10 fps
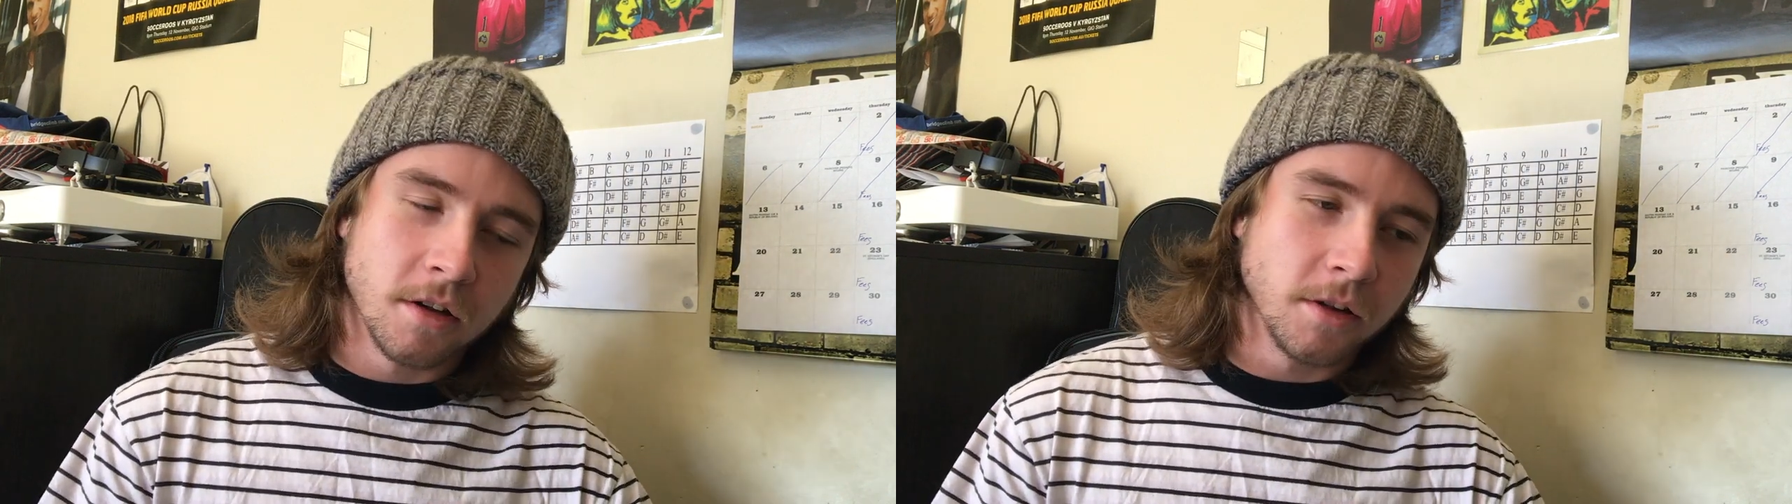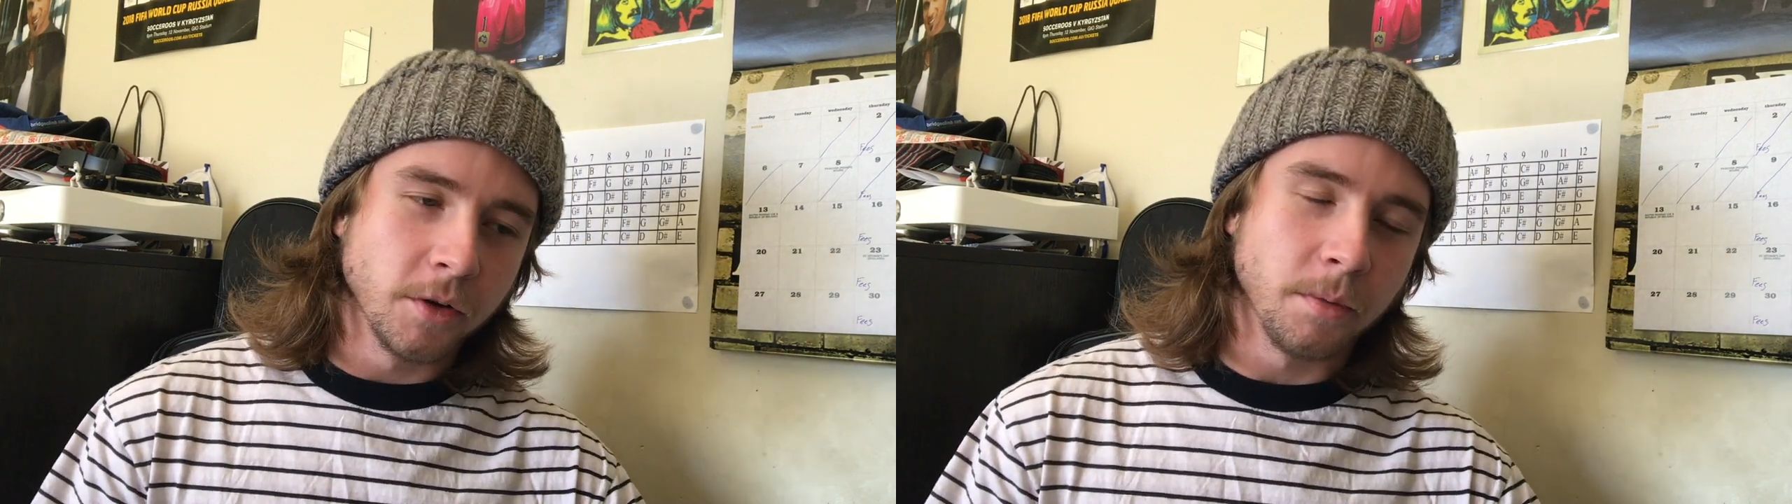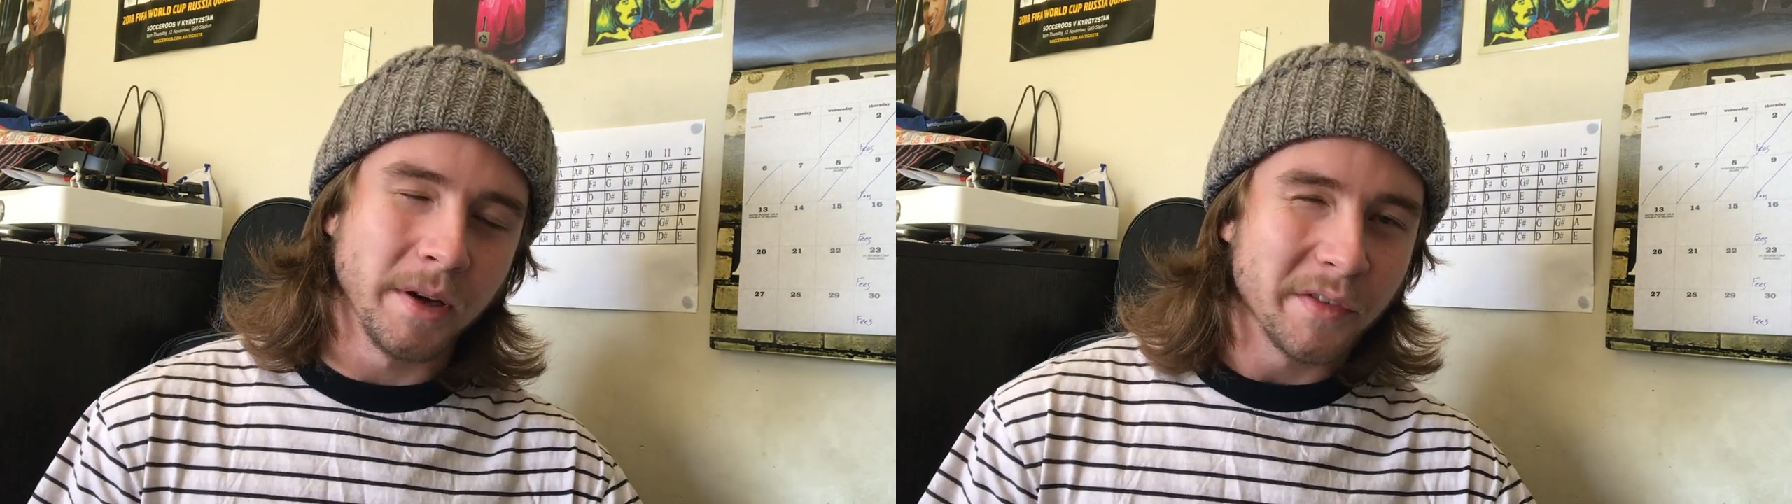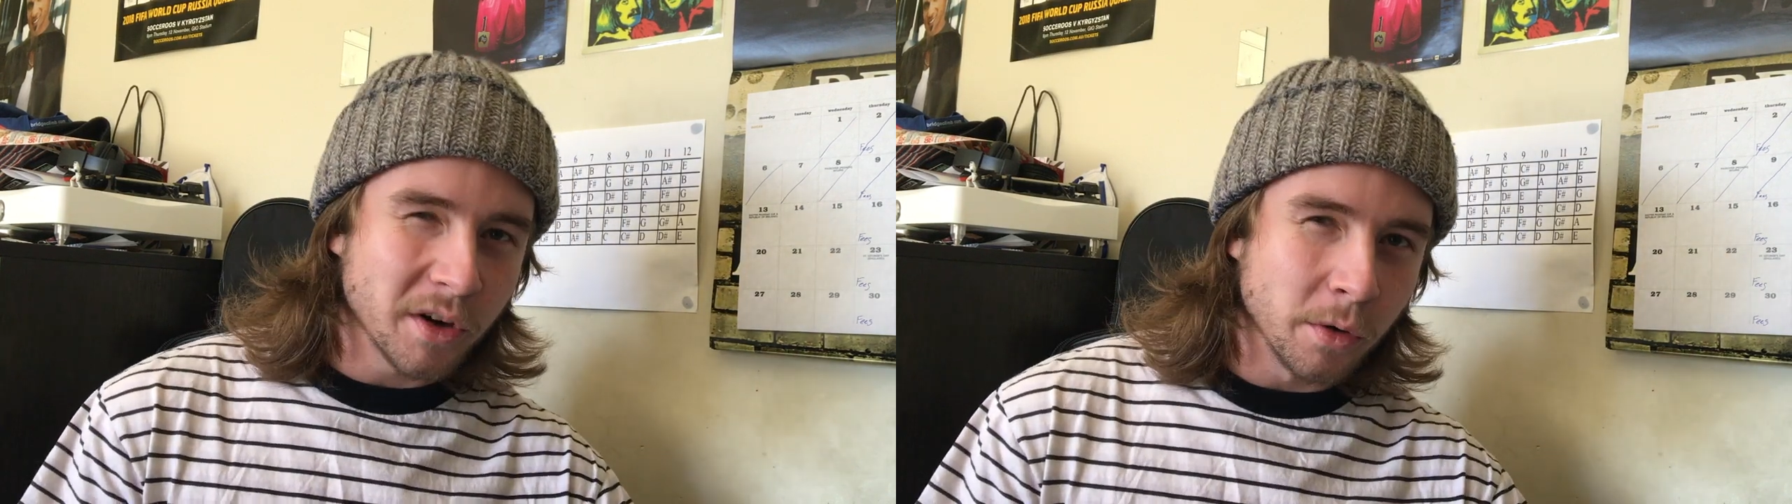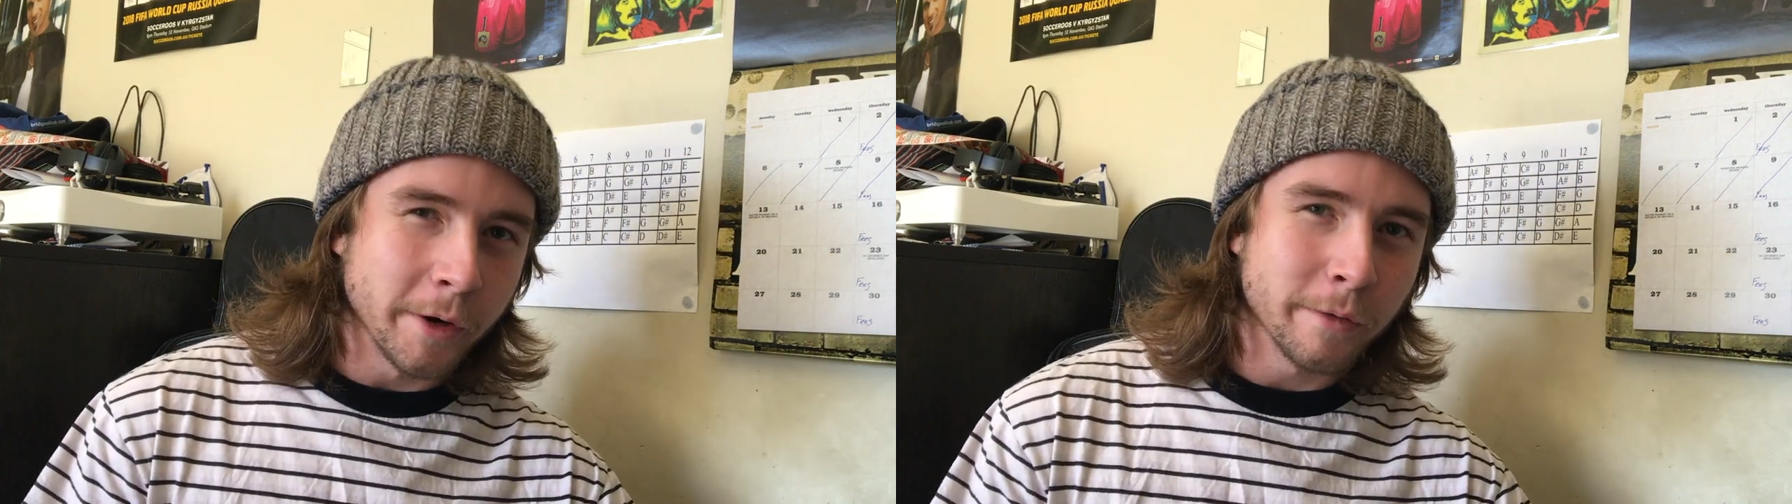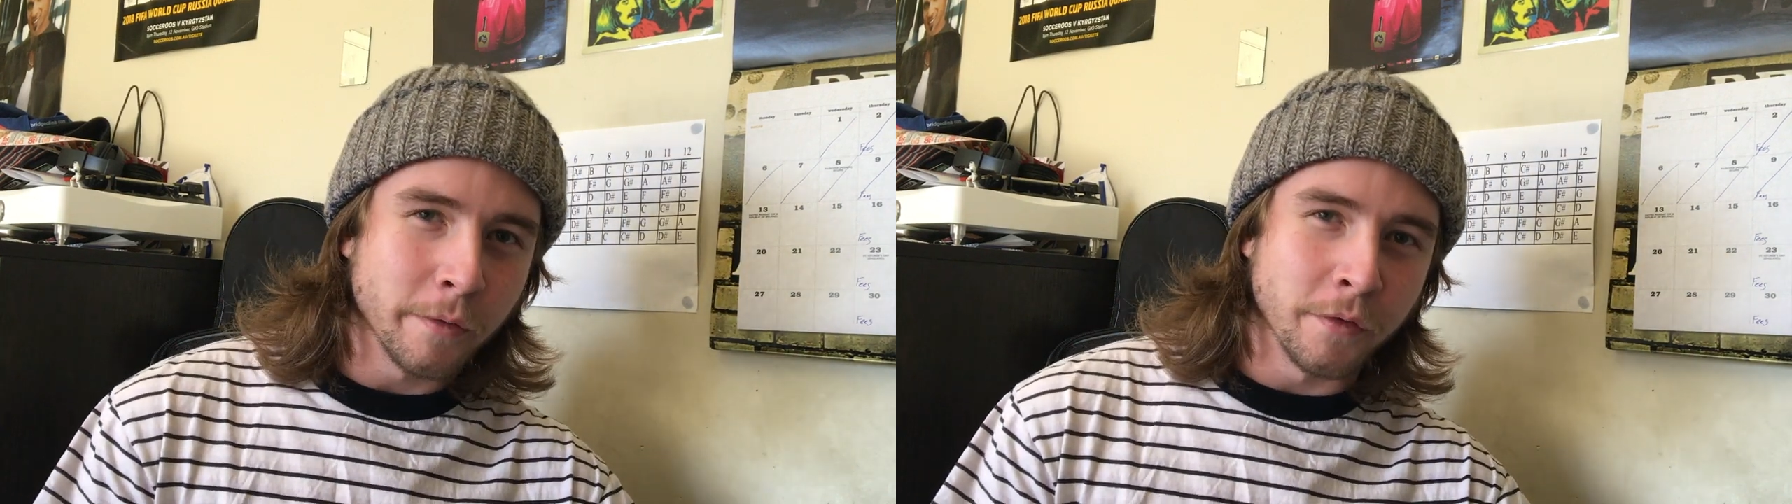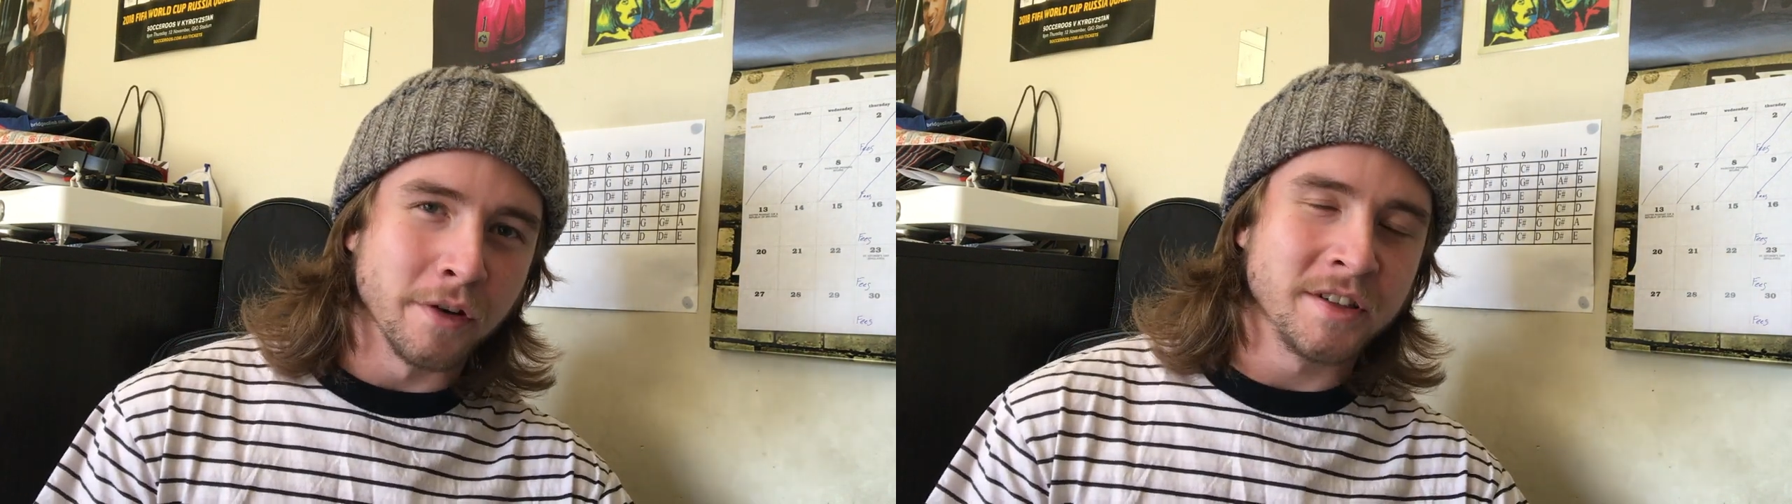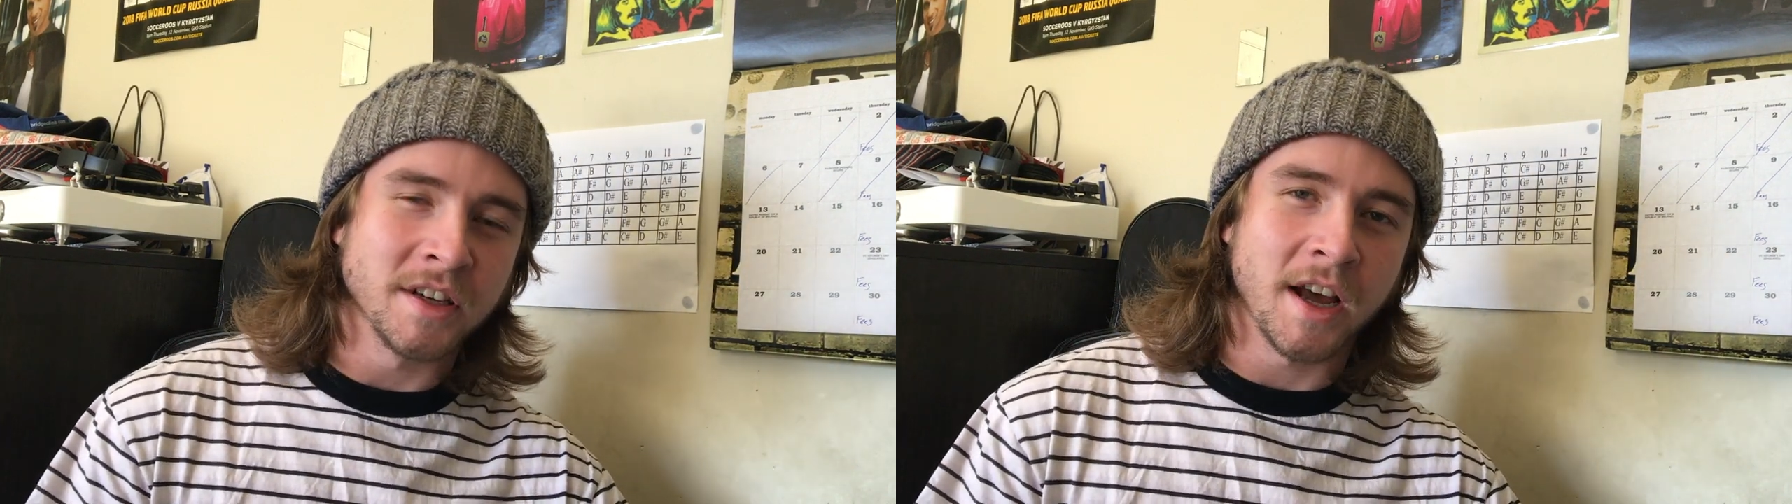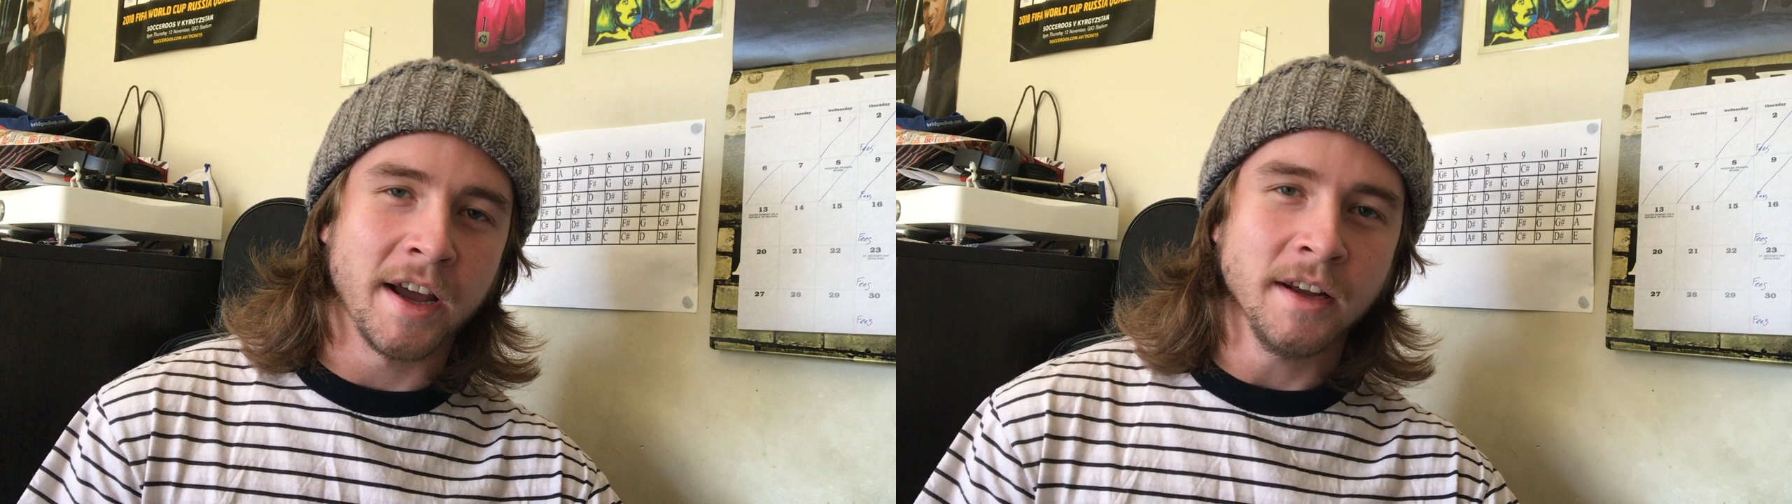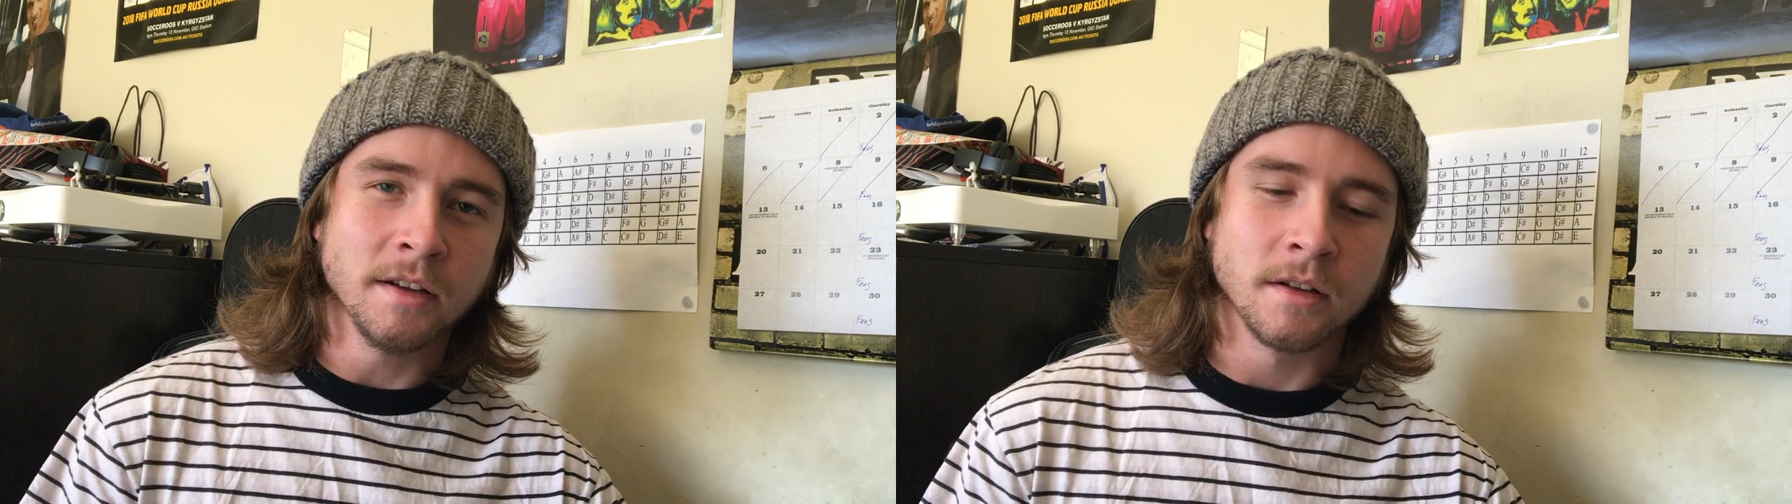A little bit of a quick review today.